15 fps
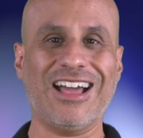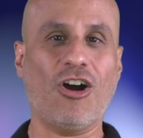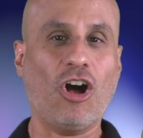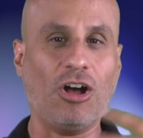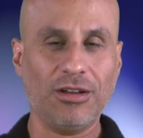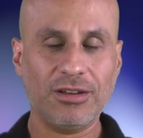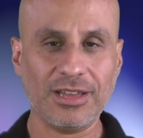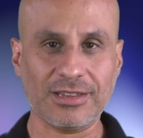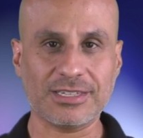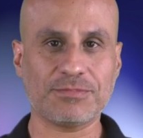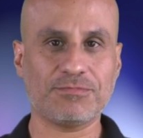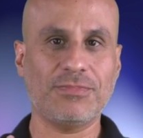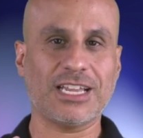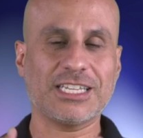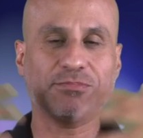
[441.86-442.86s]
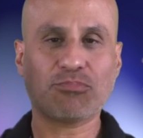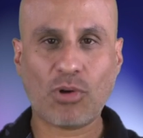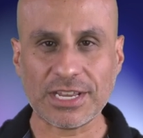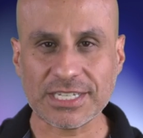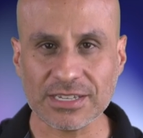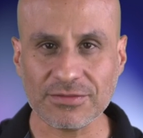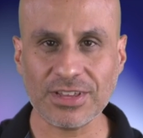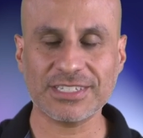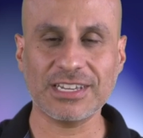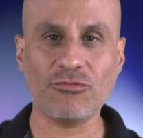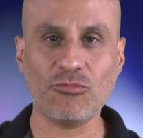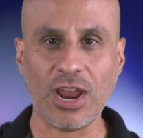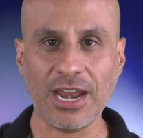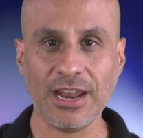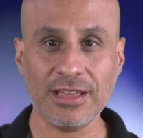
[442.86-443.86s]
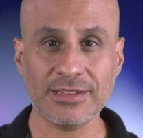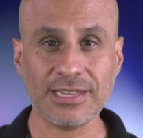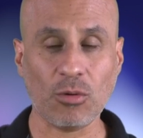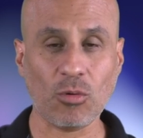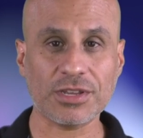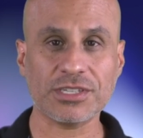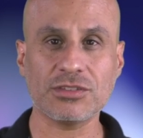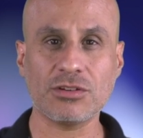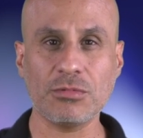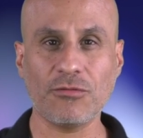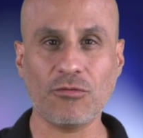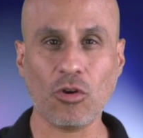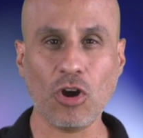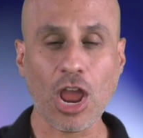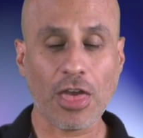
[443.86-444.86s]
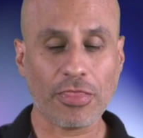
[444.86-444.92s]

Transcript: uh, ex expressiveness and radiance that wasn't there before,